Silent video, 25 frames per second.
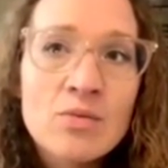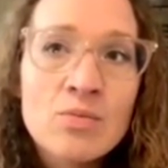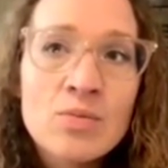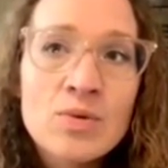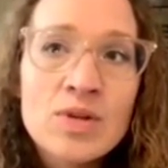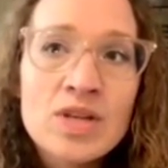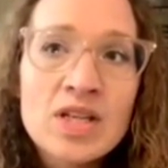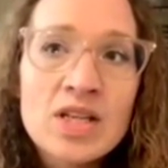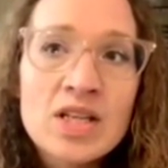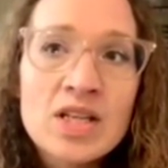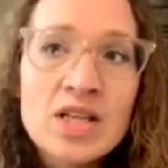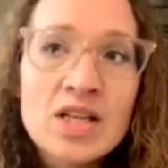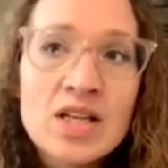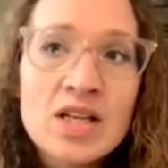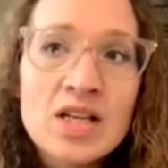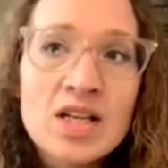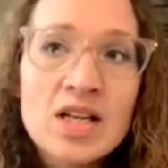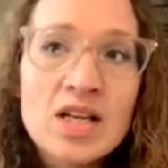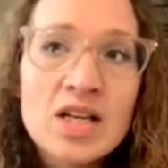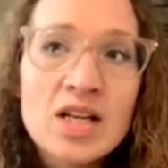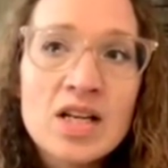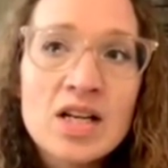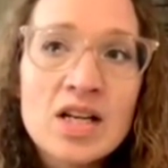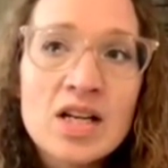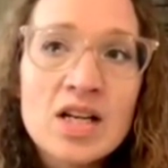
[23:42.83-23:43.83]
we
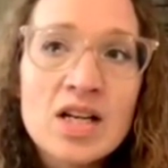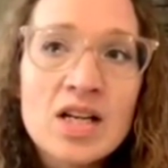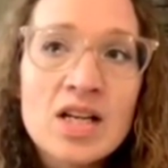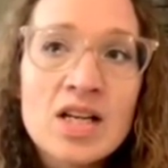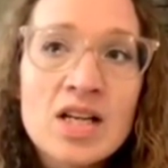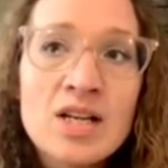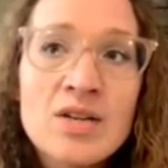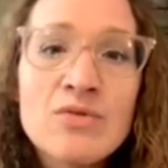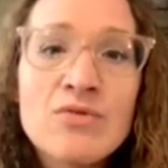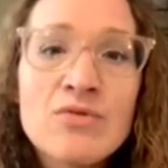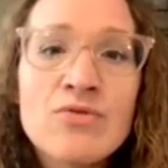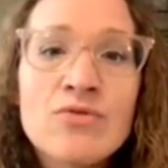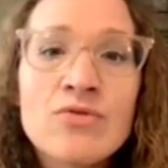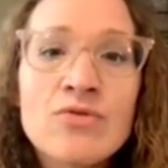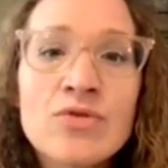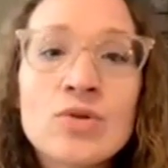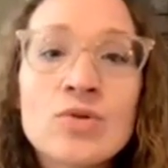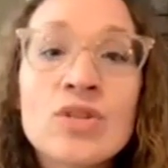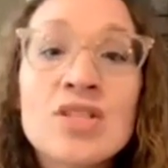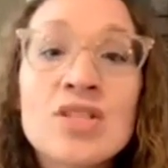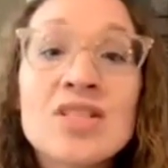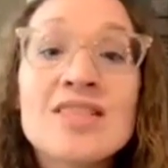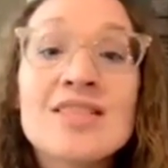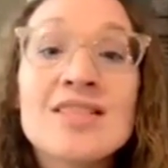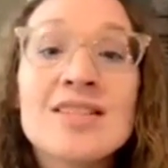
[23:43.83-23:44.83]

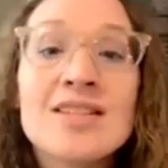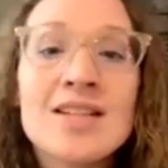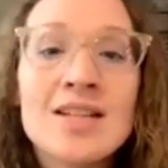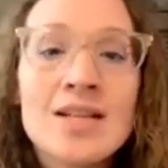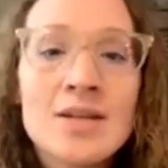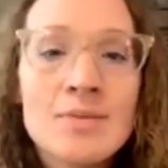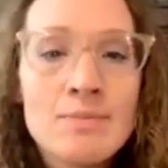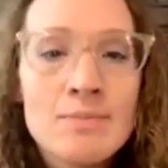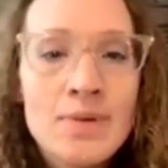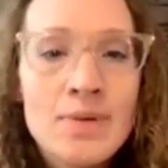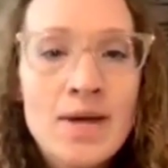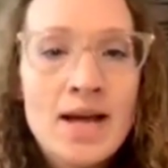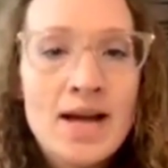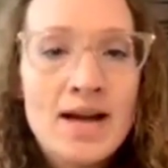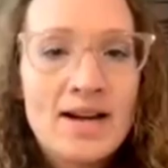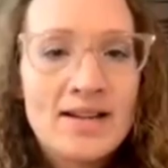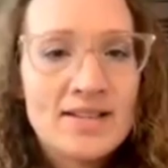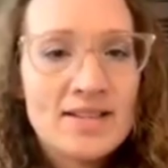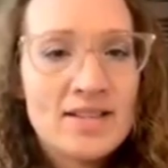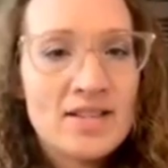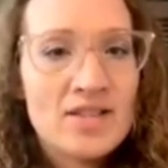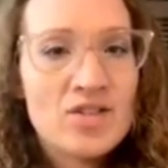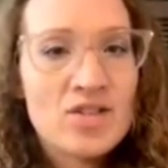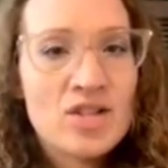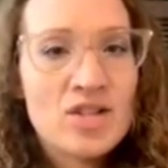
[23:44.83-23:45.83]
influence and impact
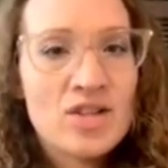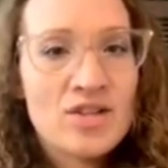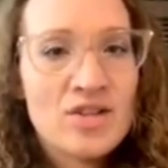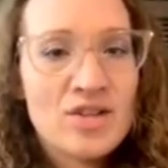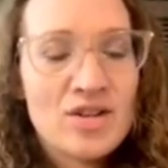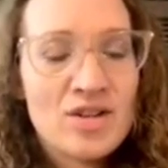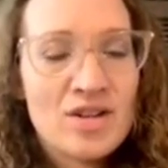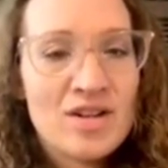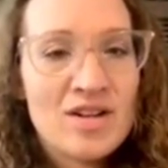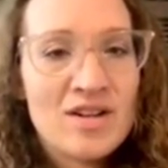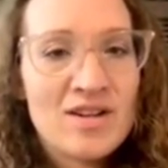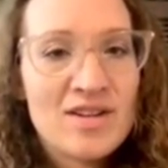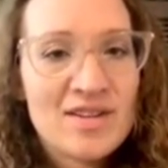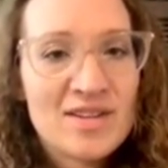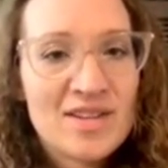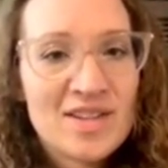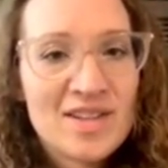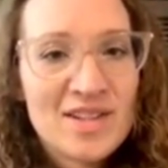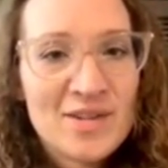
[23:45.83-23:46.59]
each other.